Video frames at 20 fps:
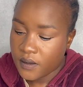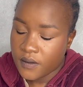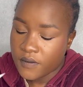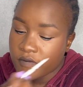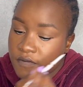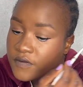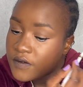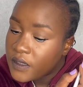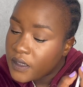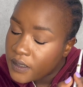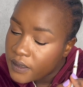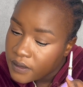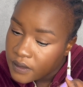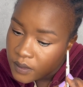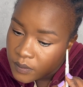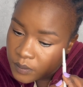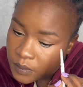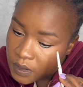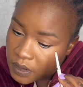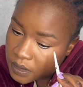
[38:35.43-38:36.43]
filling
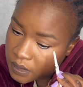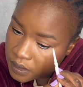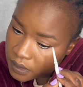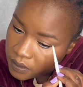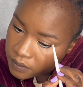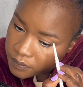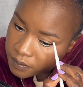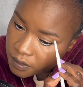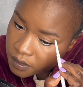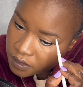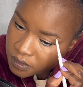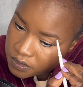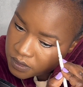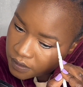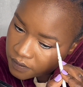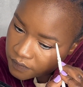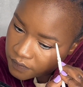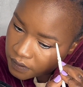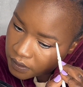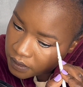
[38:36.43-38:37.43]
them in because I
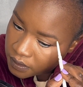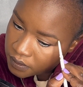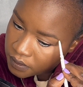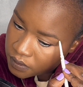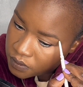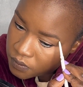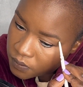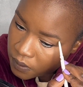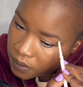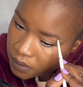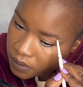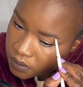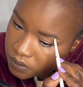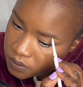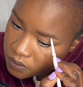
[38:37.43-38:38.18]
feel like this one has